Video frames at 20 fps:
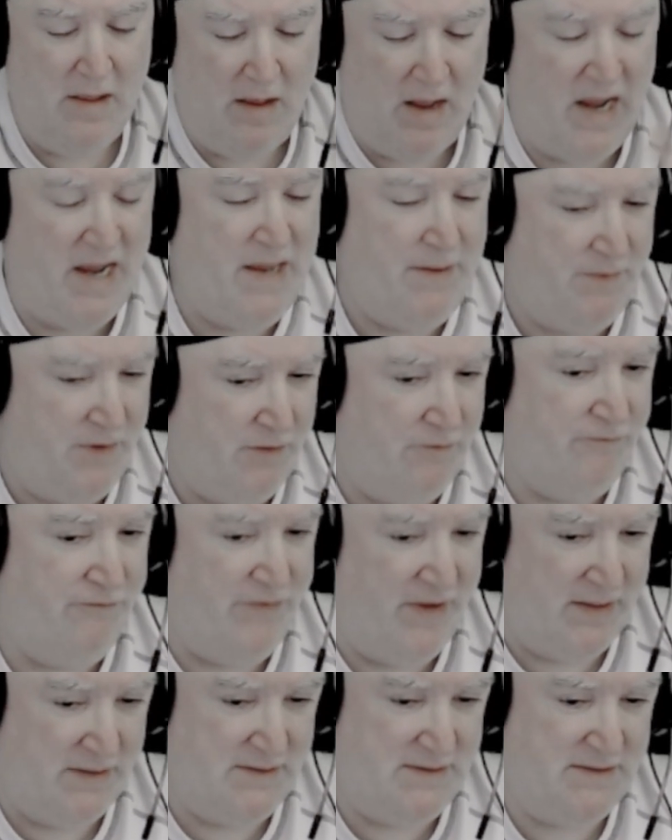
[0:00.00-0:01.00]
I am
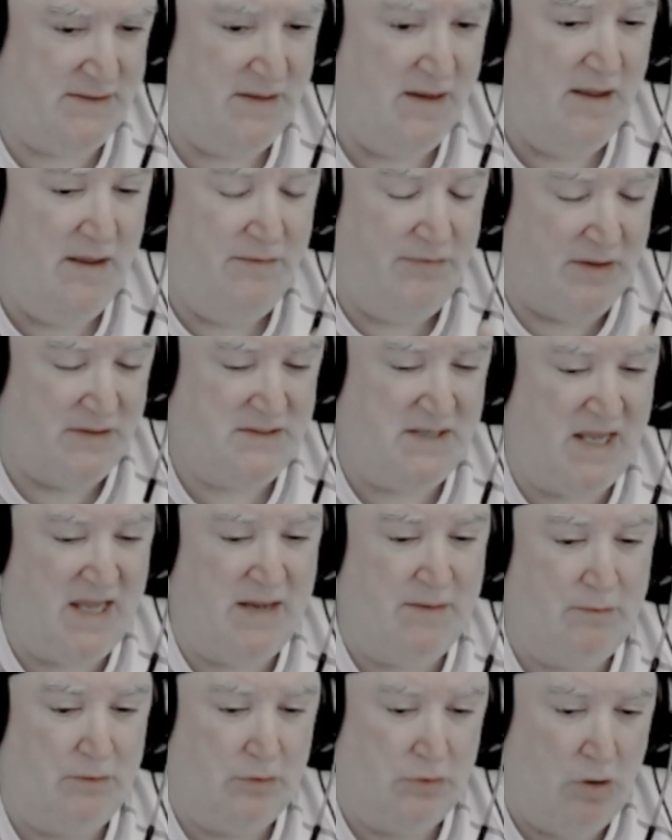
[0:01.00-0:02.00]
convinced this
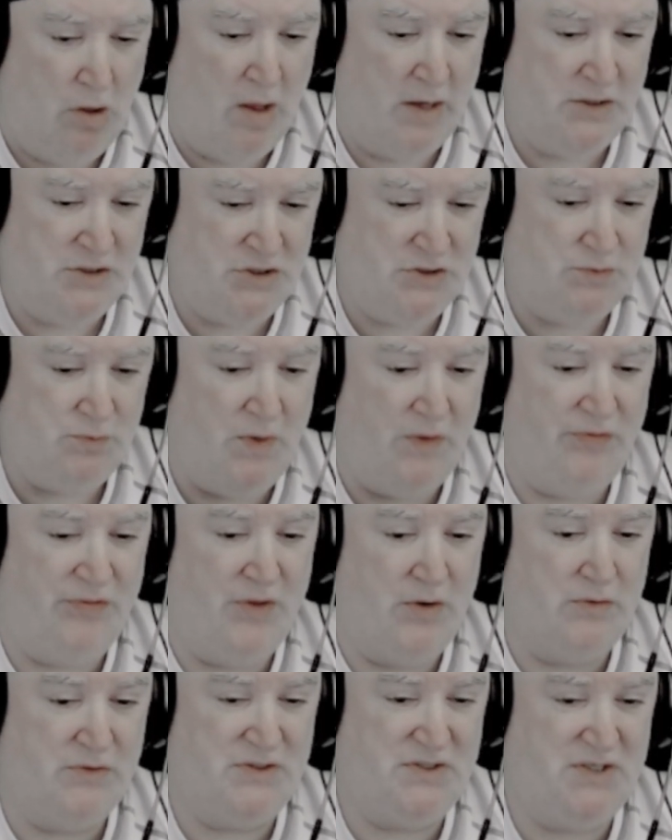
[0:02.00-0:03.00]
game launched with
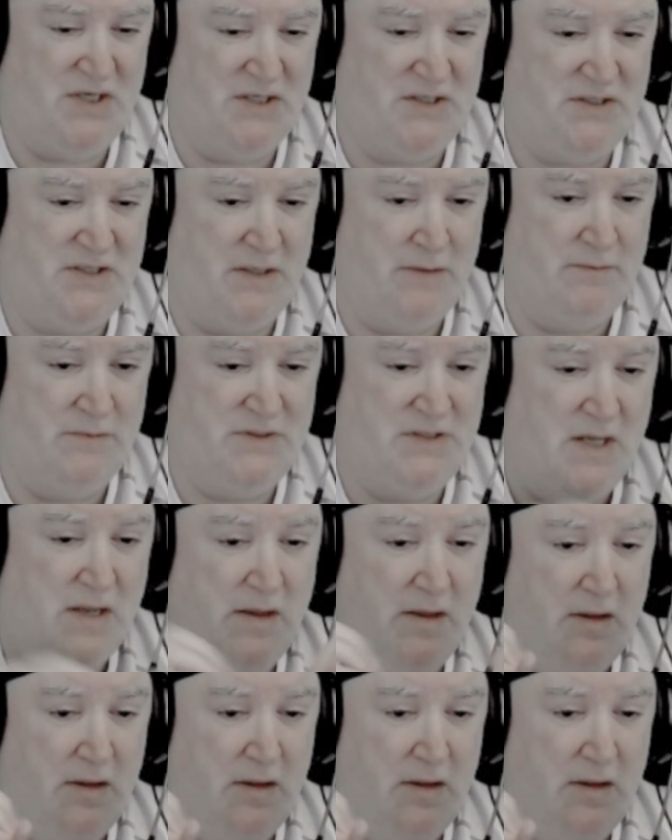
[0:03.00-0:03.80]
those systems.